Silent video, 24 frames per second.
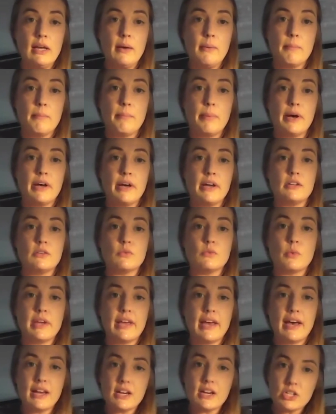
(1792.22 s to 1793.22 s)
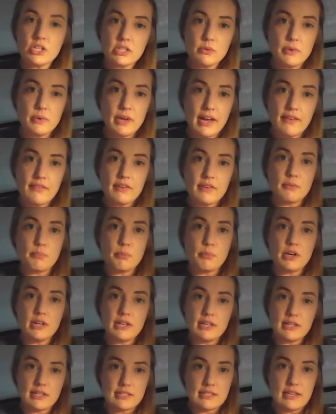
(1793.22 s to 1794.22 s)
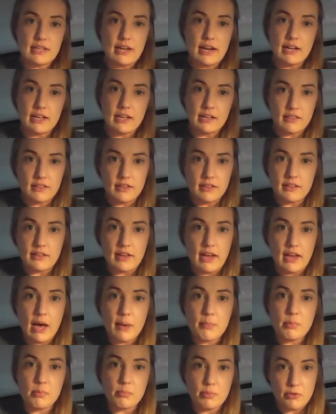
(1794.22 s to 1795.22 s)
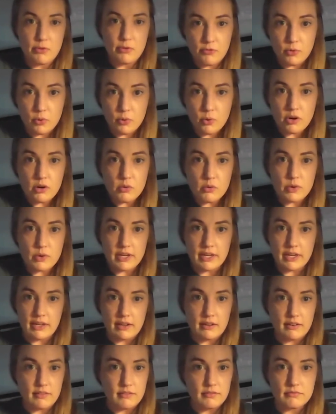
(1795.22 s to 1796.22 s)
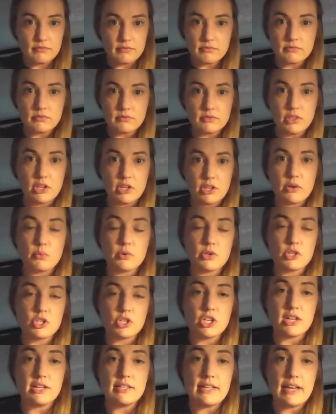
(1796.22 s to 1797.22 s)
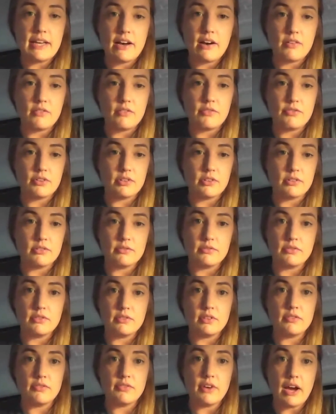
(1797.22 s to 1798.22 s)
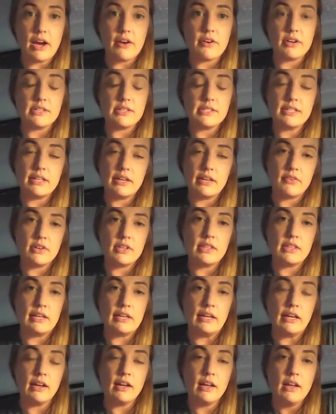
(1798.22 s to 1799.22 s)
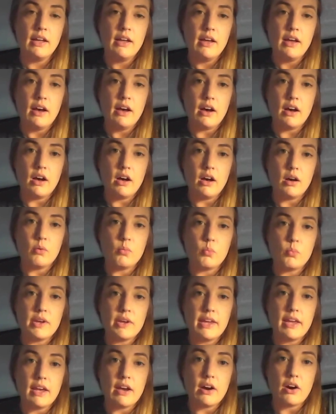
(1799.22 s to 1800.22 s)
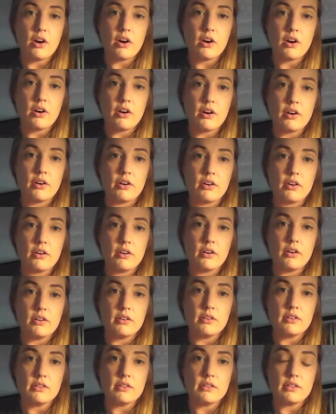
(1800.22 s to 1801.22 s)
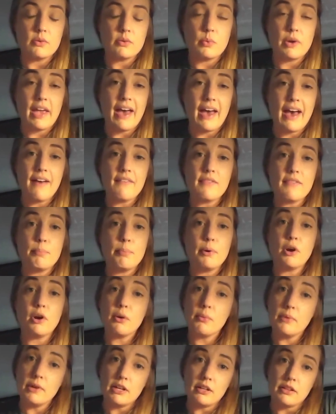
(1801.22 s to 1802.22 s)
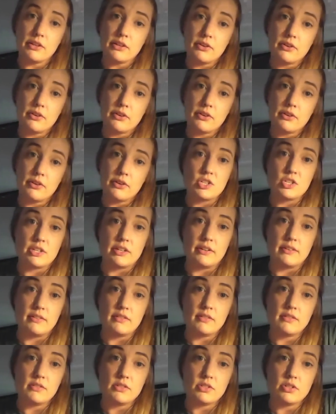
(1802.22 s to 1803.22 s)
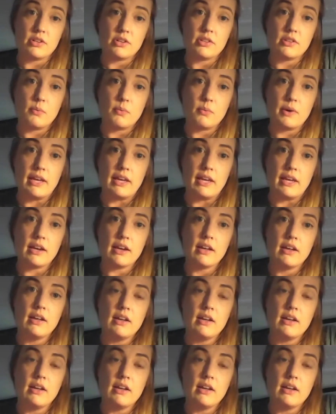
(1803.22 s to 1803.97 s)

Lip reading: But we have a pretty exciting thing that happened before we, were shut down for the virus and everything. We have a permanent location during the week.